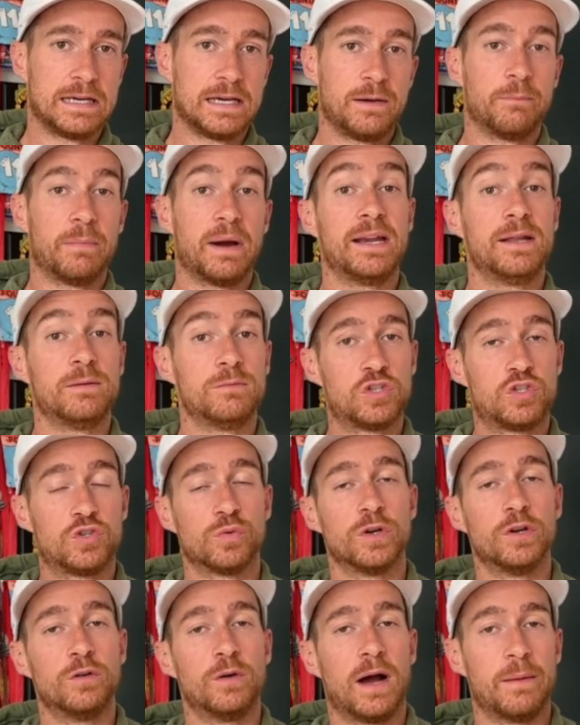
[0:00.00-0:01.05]
My name's
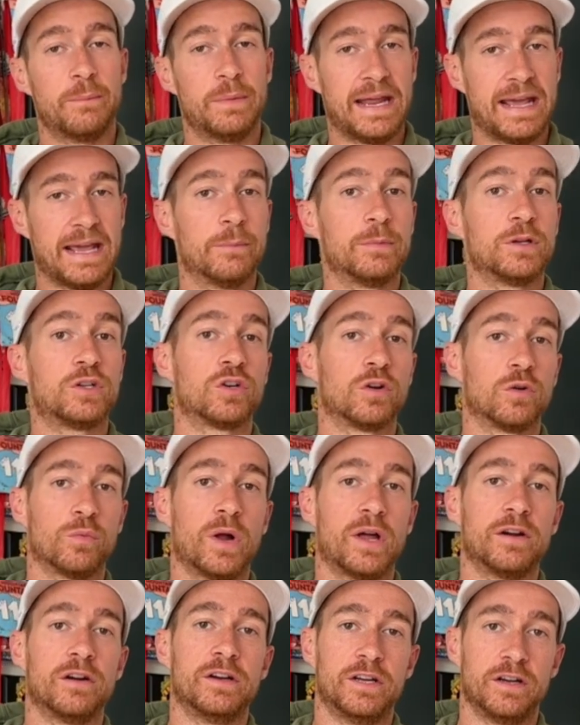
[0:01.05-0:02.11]
Drew. I'm an amateur
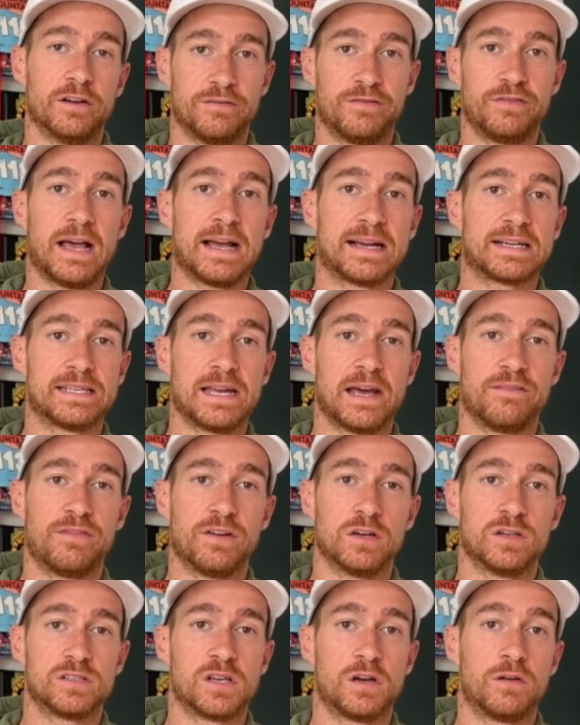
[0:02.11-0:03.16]
runner here in Flagstaff,
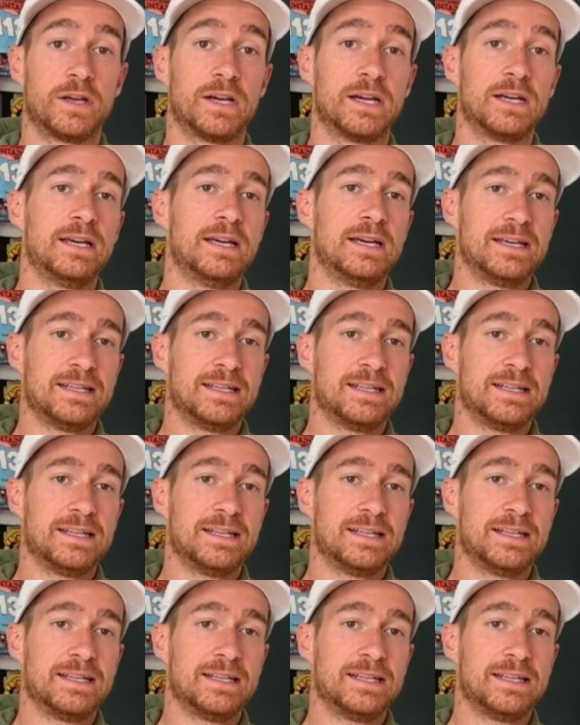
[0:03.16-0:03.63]
Arizona.